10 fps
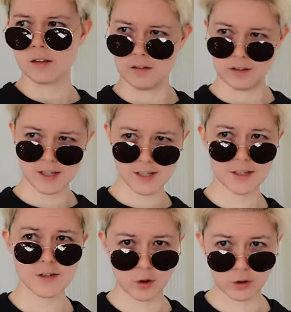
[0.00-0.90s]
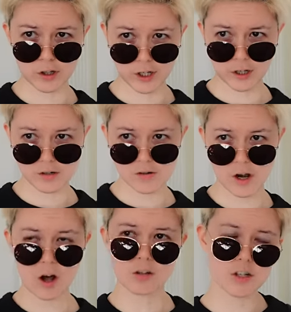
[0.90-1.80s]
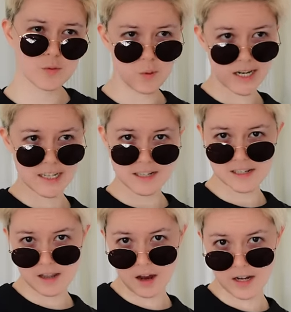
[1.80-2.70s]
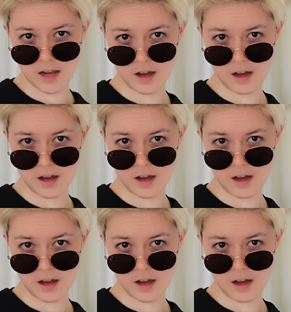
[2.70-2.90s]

This is so cute. I'll just wait in this line here.